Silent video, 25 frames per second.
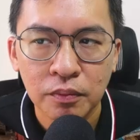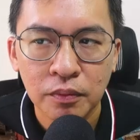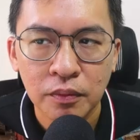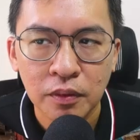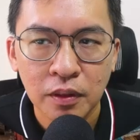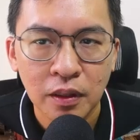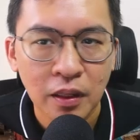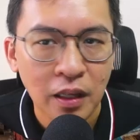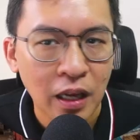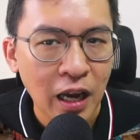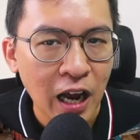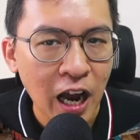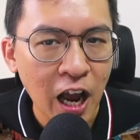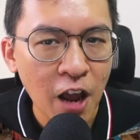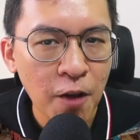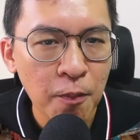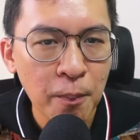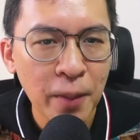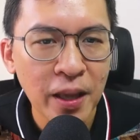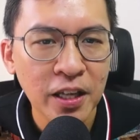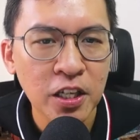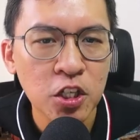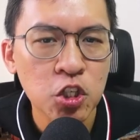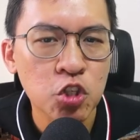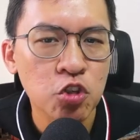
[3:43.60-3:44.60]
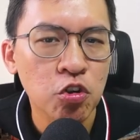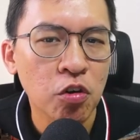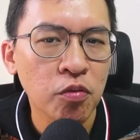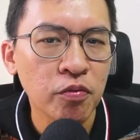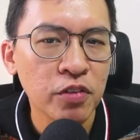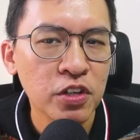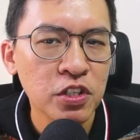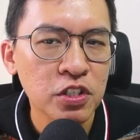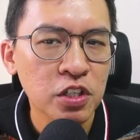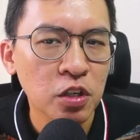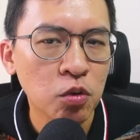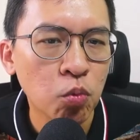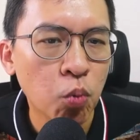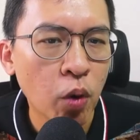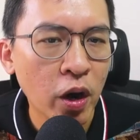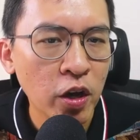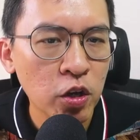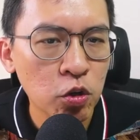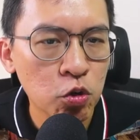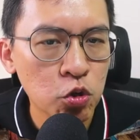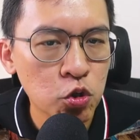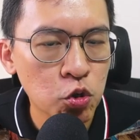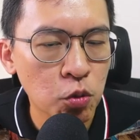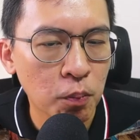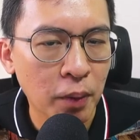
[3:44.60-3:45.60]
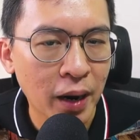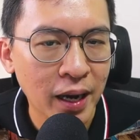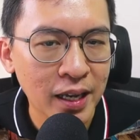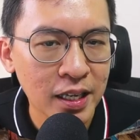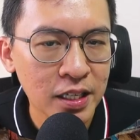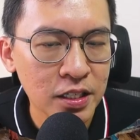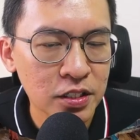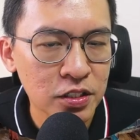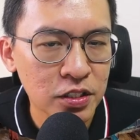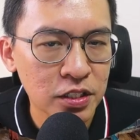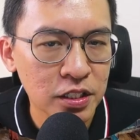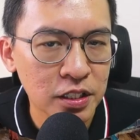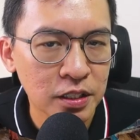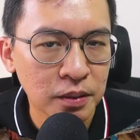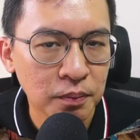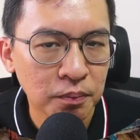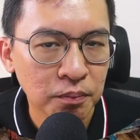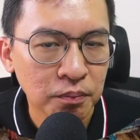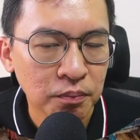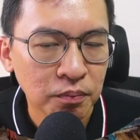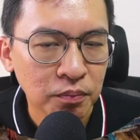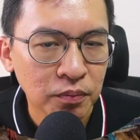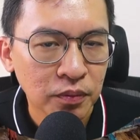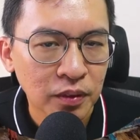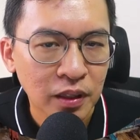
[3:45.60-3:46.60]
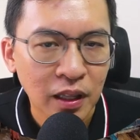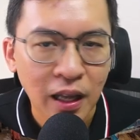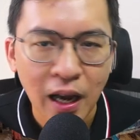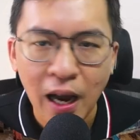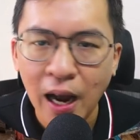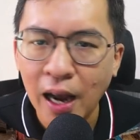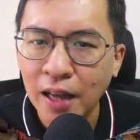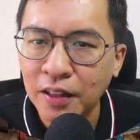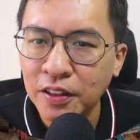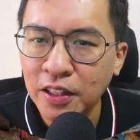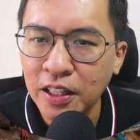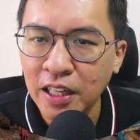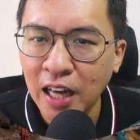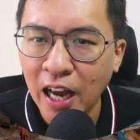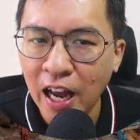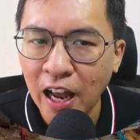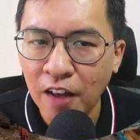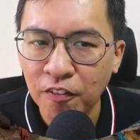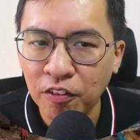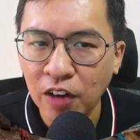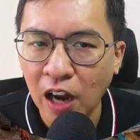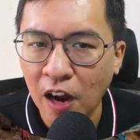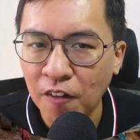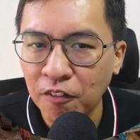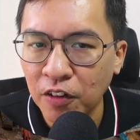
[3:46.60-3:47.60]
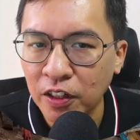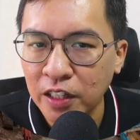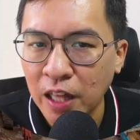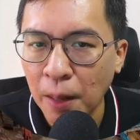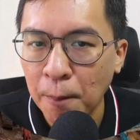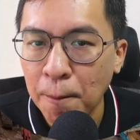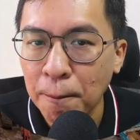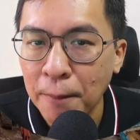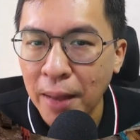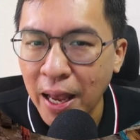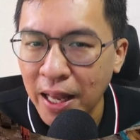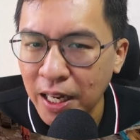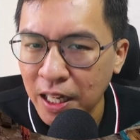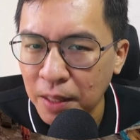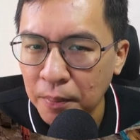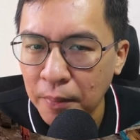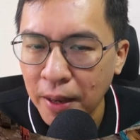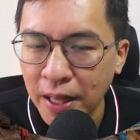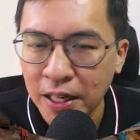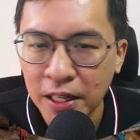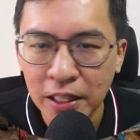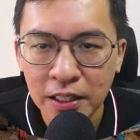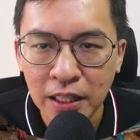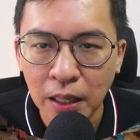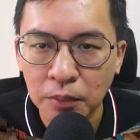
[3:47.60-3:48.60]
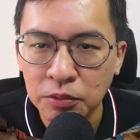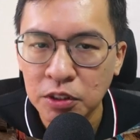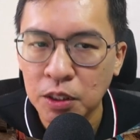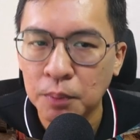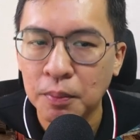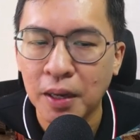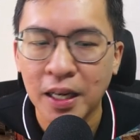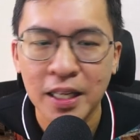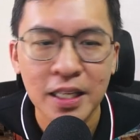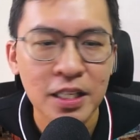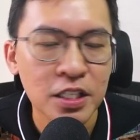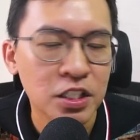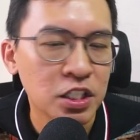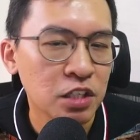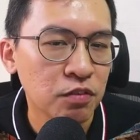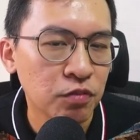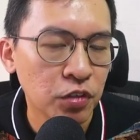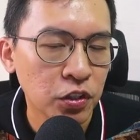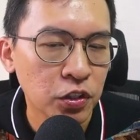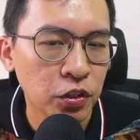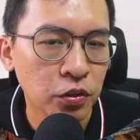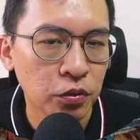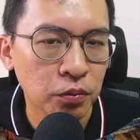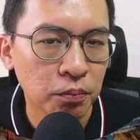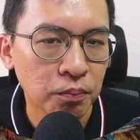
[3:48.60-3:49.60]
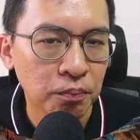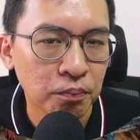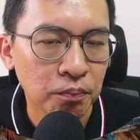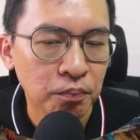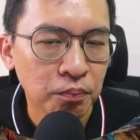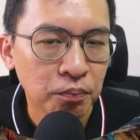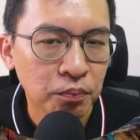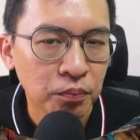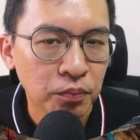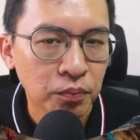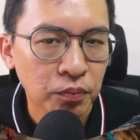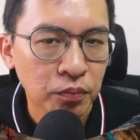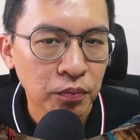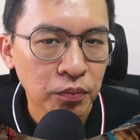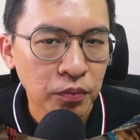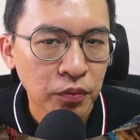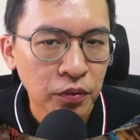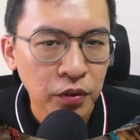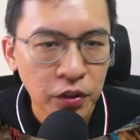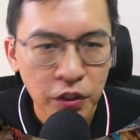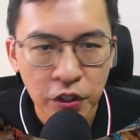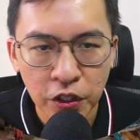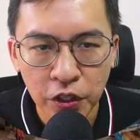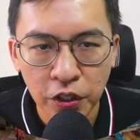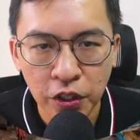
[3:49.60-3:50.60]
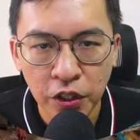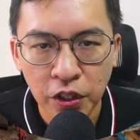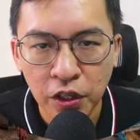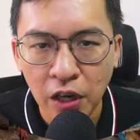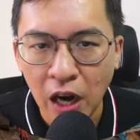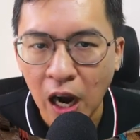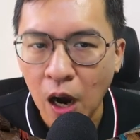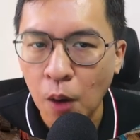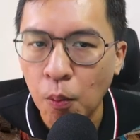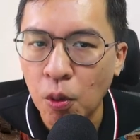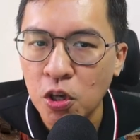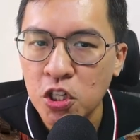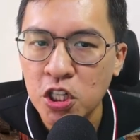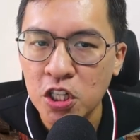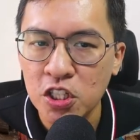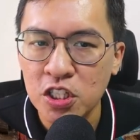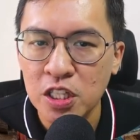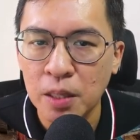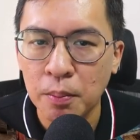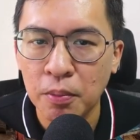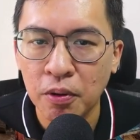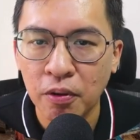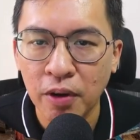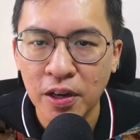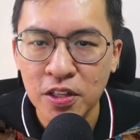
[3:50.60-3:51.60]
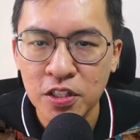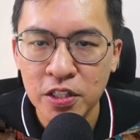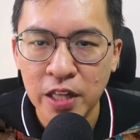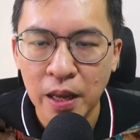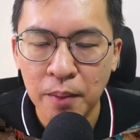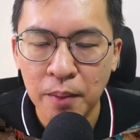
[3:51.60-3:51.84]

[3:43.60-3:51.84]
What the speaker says: I have many strong reasons why you should buy EC. I think I have covered them many times in my EC video. Here, I will just summarize them.